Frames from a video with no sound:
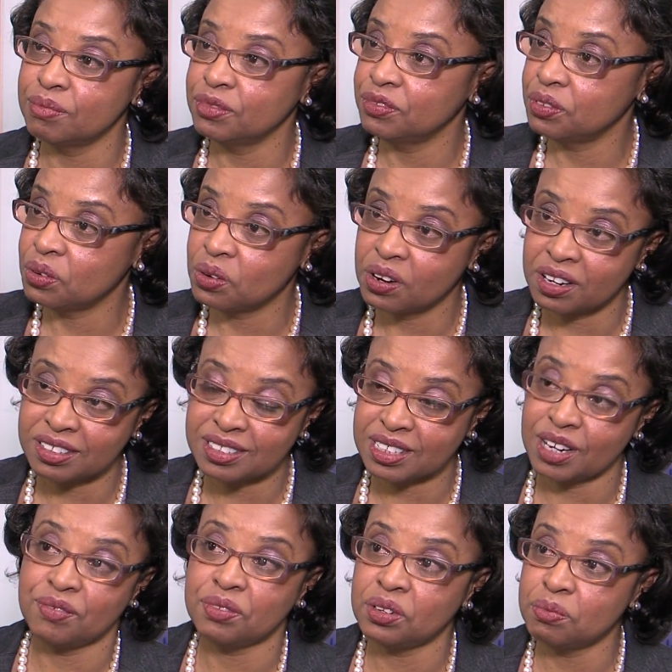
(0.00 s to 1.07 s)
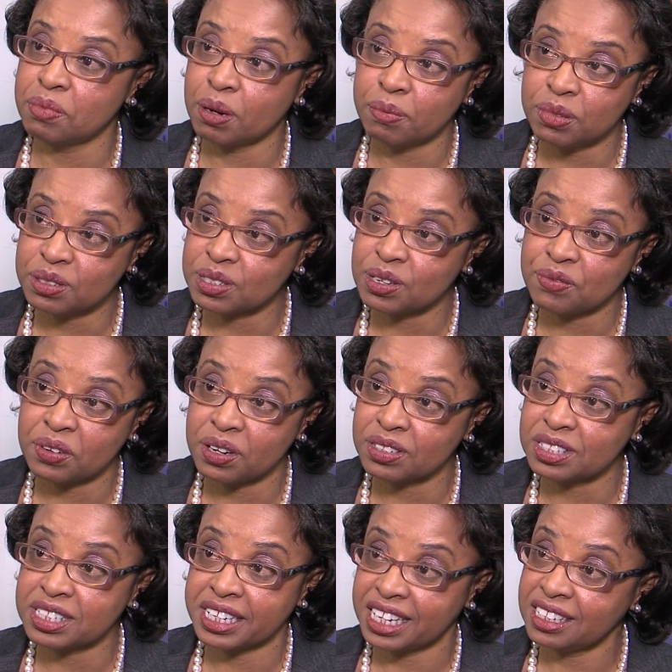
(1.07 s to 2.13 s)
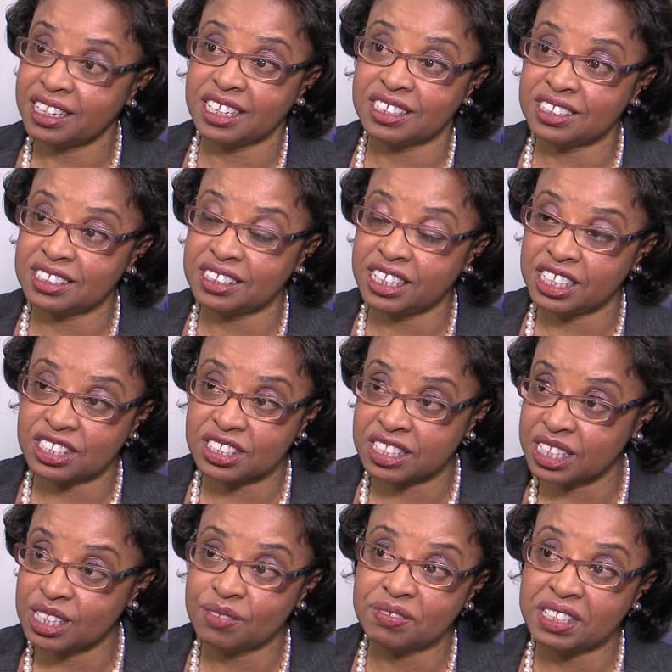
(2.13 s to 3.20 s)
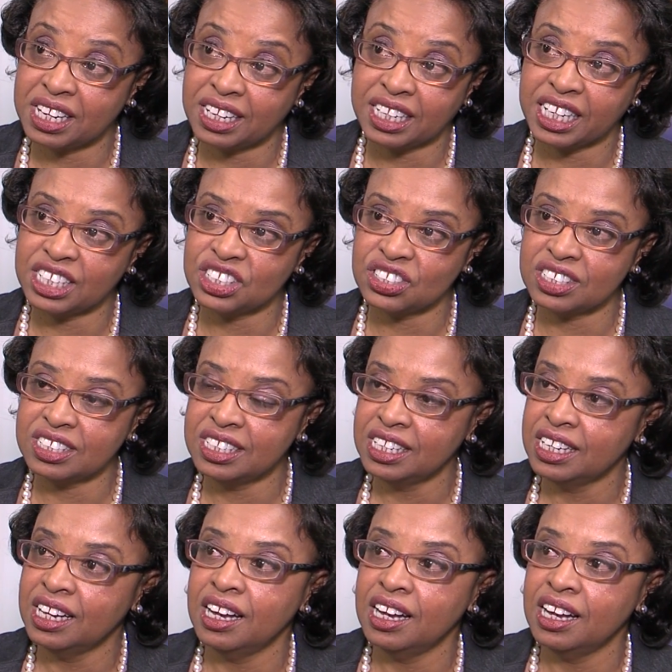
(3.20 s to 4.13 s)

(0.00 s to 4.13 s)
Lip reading: for several members of our state legislative delegation.